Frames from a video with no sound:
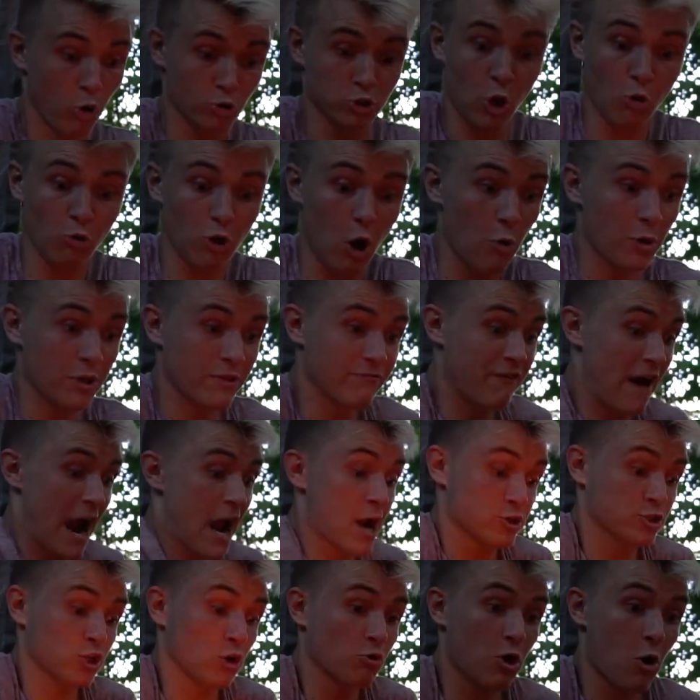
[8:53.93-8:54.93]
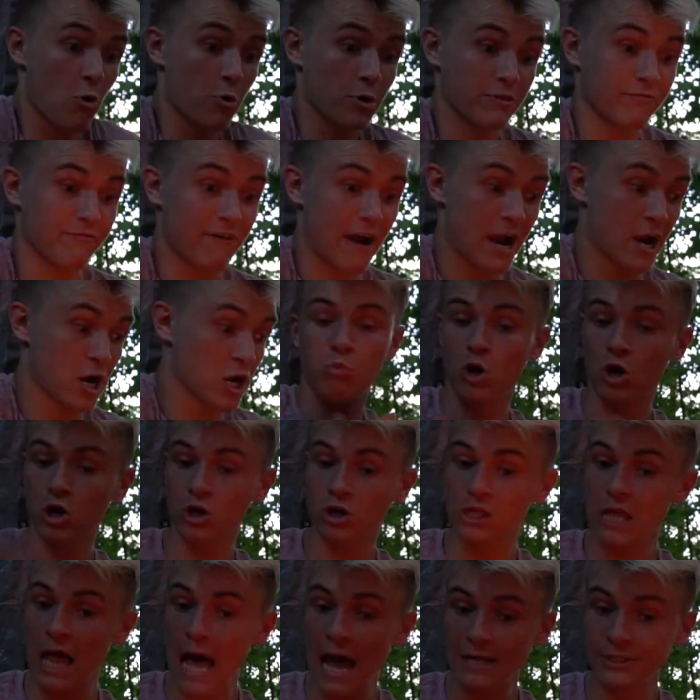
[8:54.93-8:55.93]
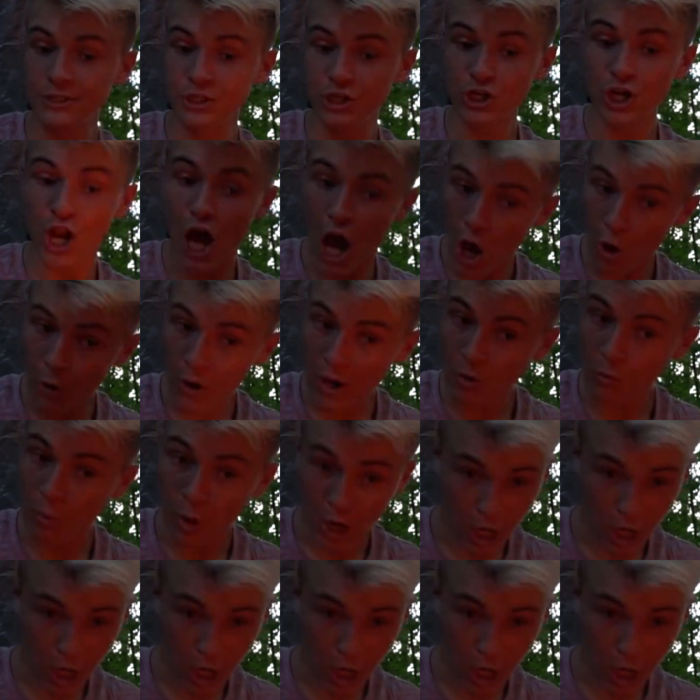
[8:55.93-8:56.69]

Don't go in the fire, don't go in the fire. Well, glad to know it